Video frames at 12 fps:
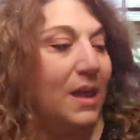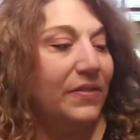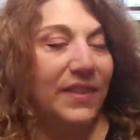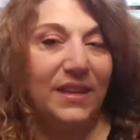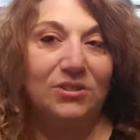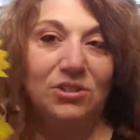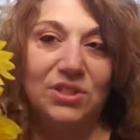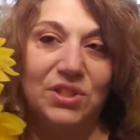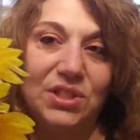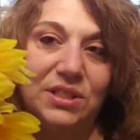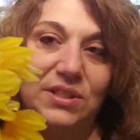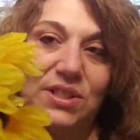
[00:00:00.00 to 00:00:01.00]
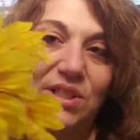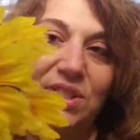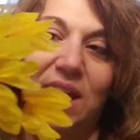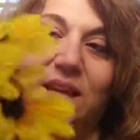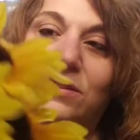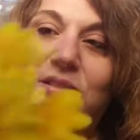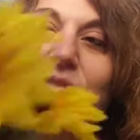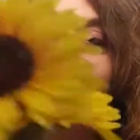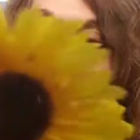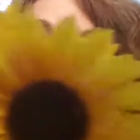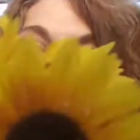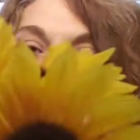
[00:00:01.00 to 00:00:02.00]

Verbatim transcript: And then just your standard